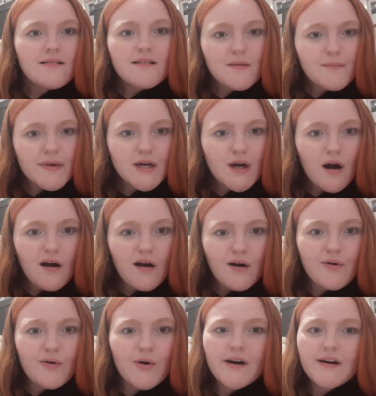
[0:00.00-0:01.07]
Let me
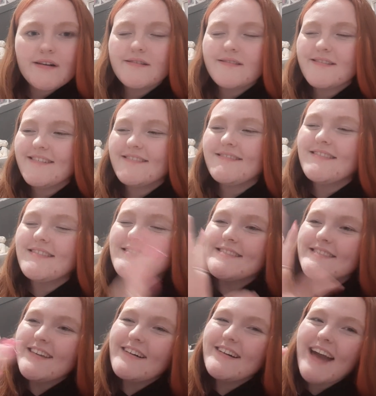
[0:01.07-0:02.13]
go.
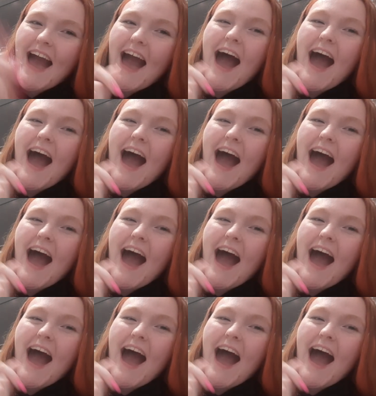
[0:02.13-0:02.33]
Look